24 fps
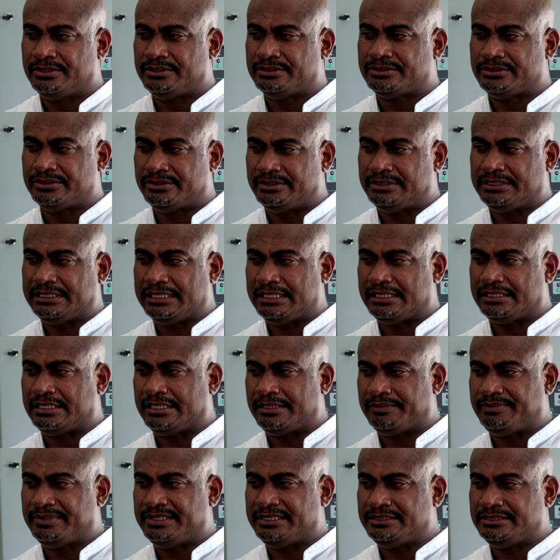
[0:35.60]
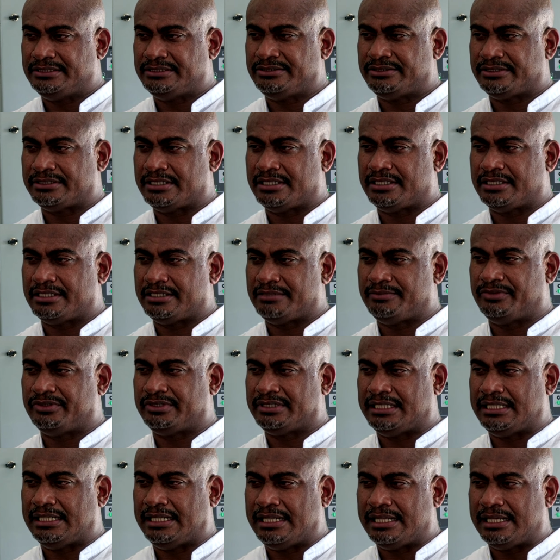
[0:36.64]
So until that happens, you're talking
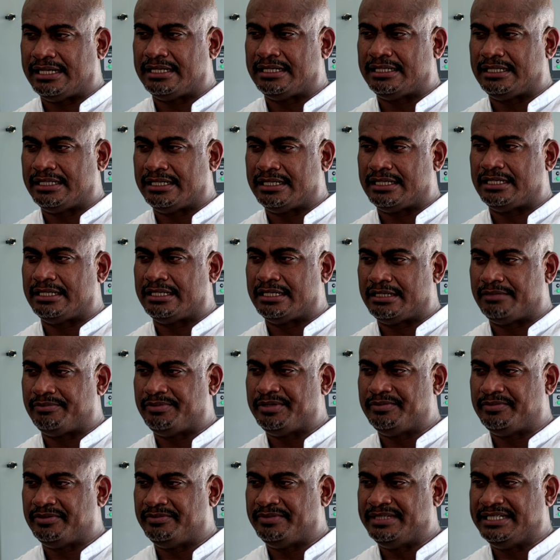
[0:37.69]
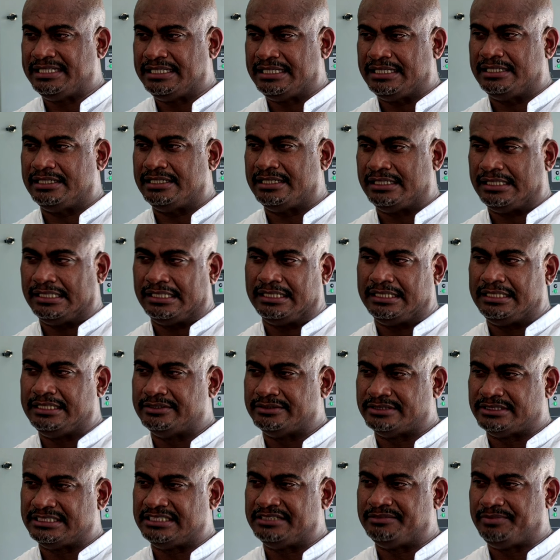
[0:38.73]
about a lot, a lot, a lot of people being killed, a lot of
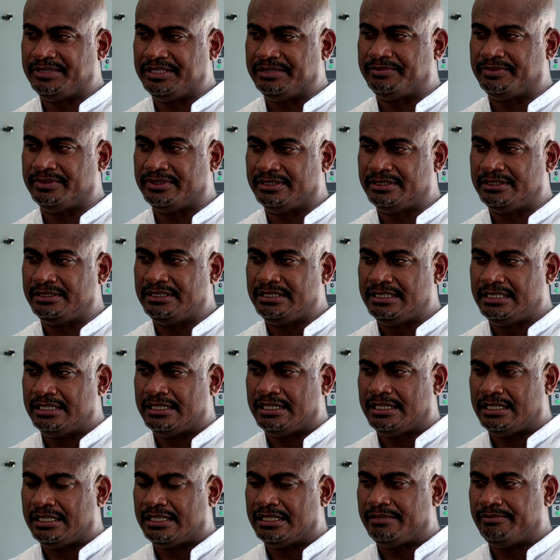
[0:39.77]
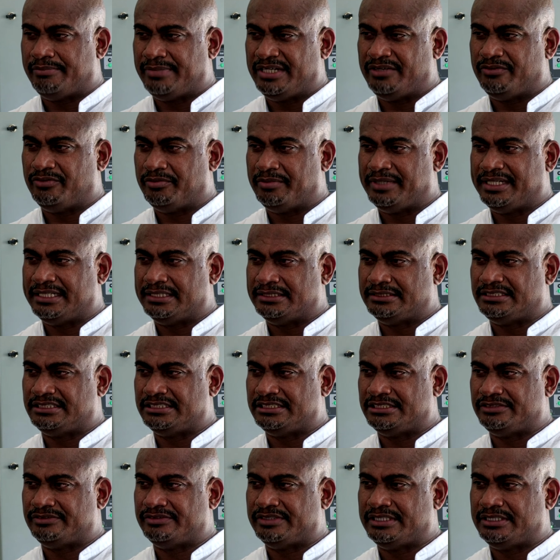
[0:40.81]
innocent people, a lot of men, women, and
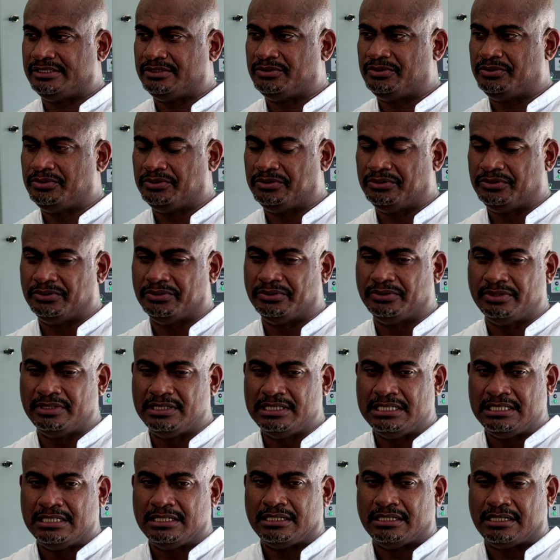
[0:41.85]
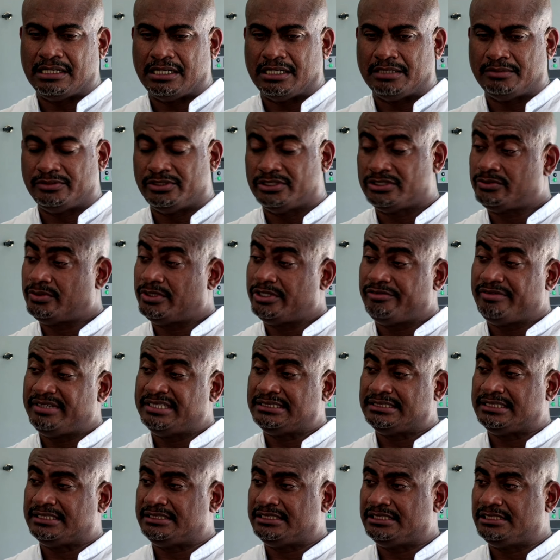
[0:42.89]
children who um, just want to
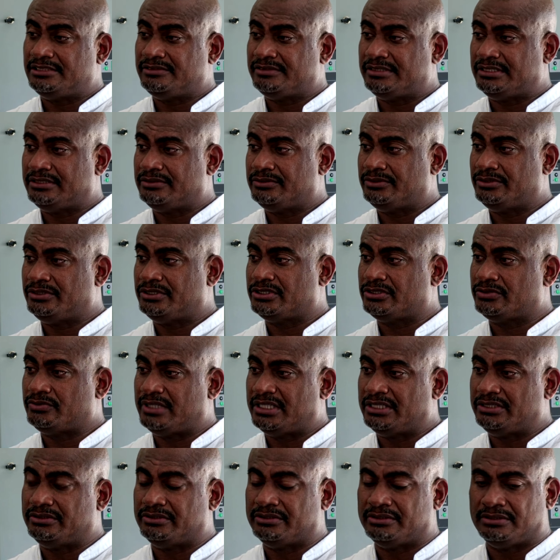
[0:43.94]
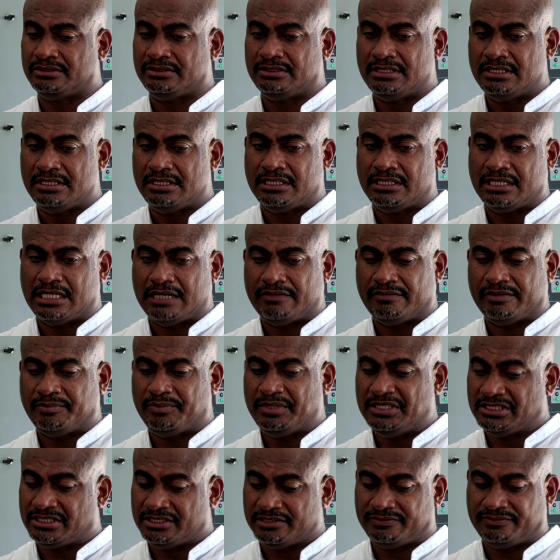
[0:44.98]
raise their children, who just want to have a
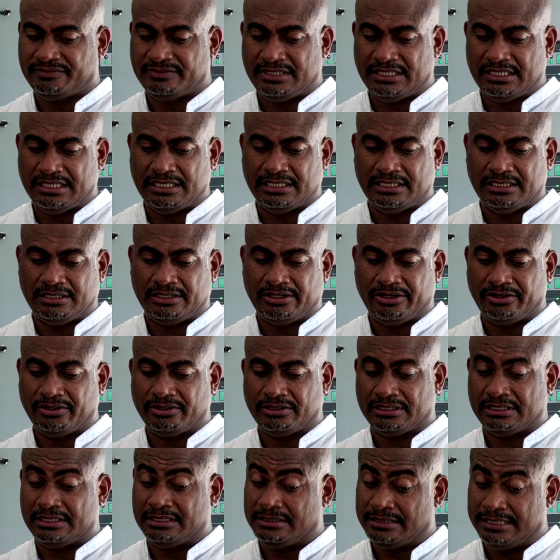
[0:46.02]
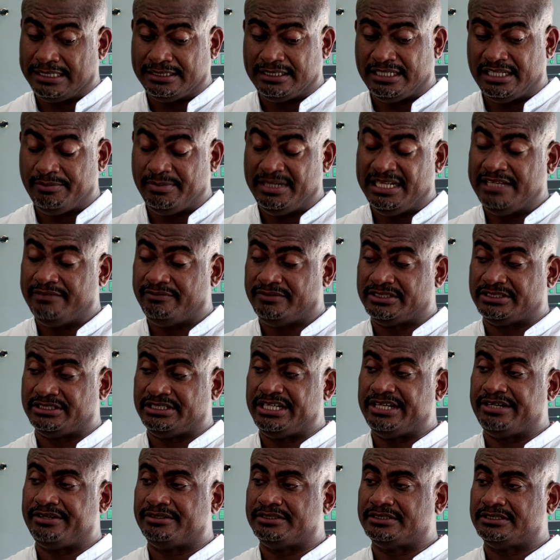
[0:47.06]
piece of the earth that they believe is
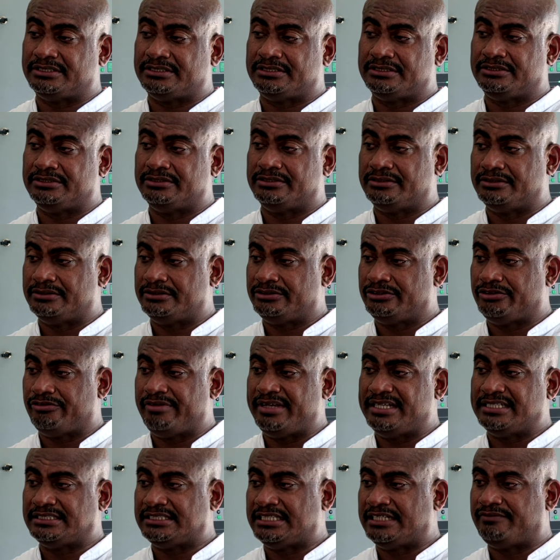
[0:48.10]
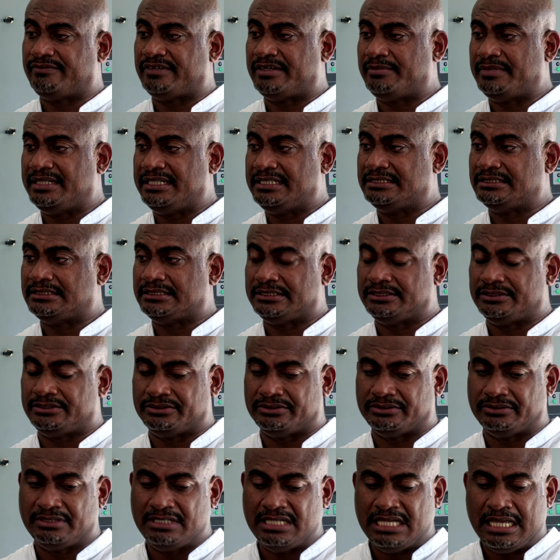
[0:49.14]
theirs to, to raise their families and
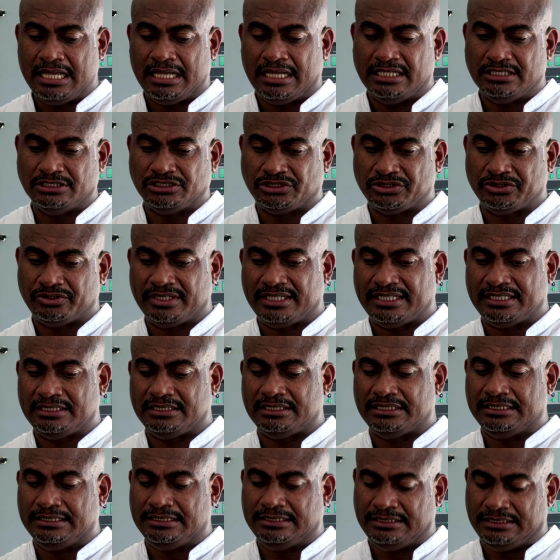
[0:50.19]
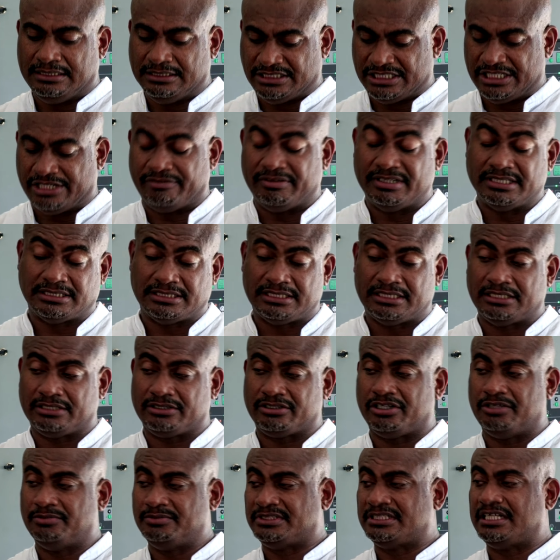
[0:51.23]
to ensure that the generation
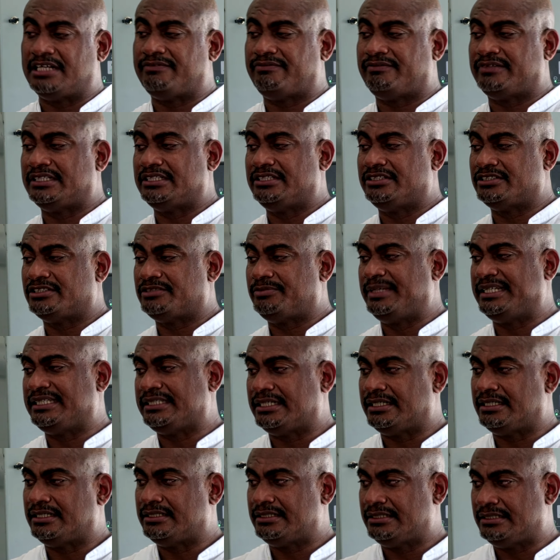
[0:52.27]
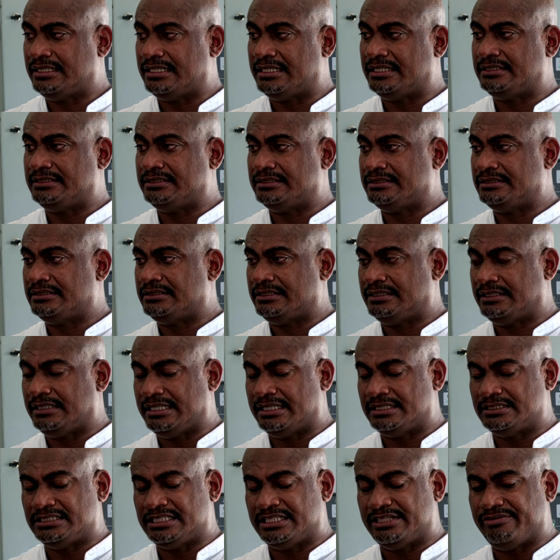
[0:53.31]
that comes after does better than
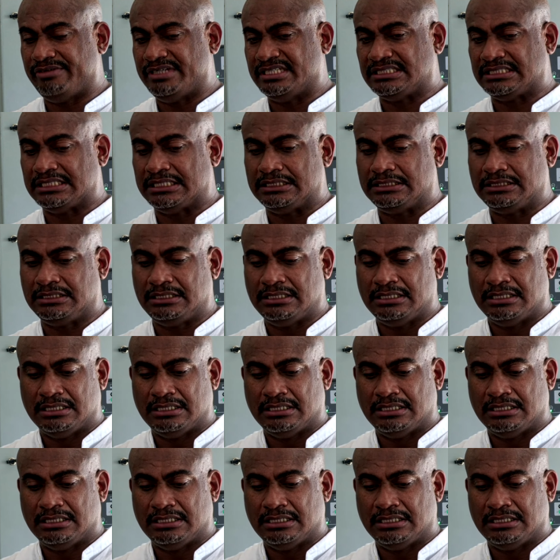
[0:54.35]
their generation.